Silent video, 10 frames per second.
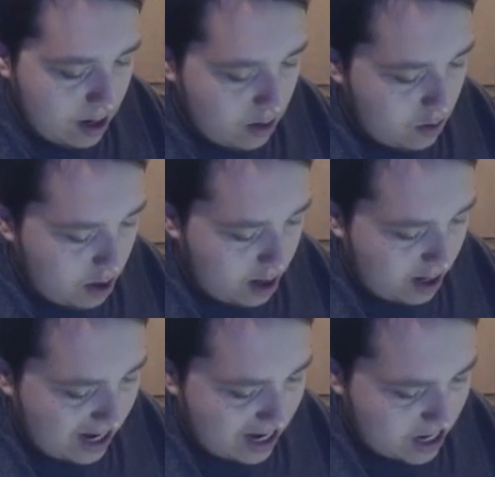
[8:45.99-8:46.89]
Right,
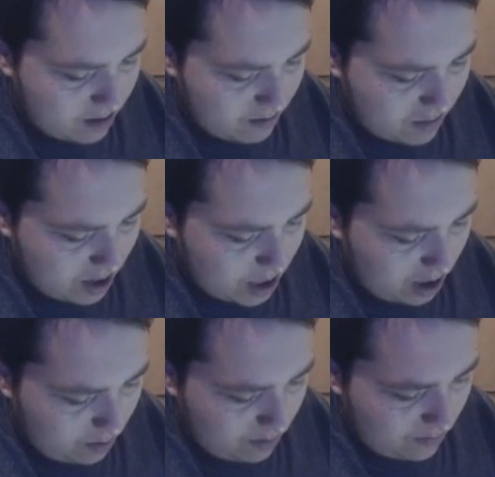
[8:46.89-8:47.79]
okay, I'm gonna
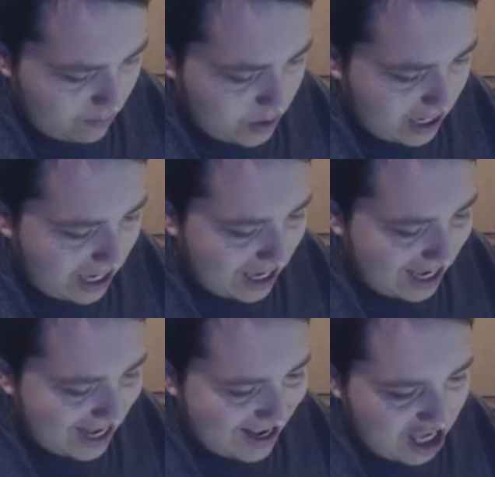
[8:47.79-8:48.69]
start with obviously
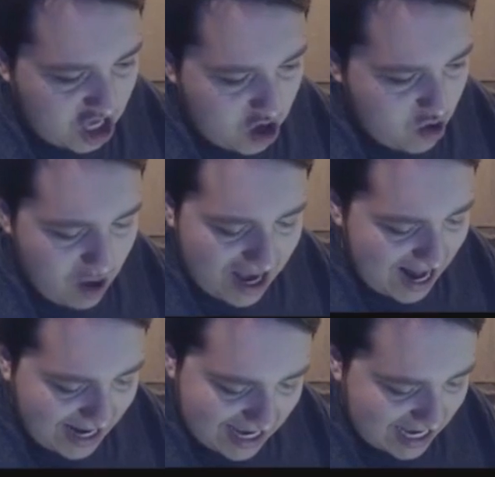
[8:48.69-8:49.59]
you, I
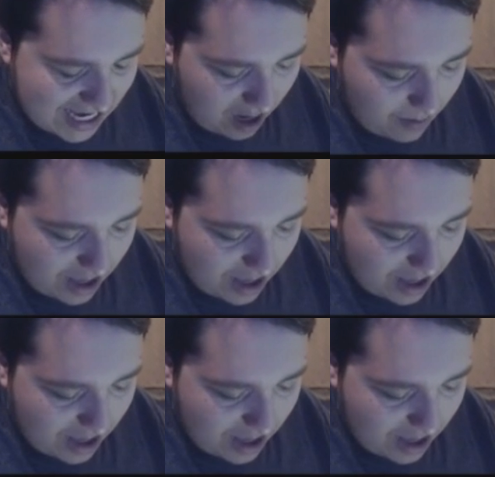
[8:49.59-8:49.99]
guess. Oh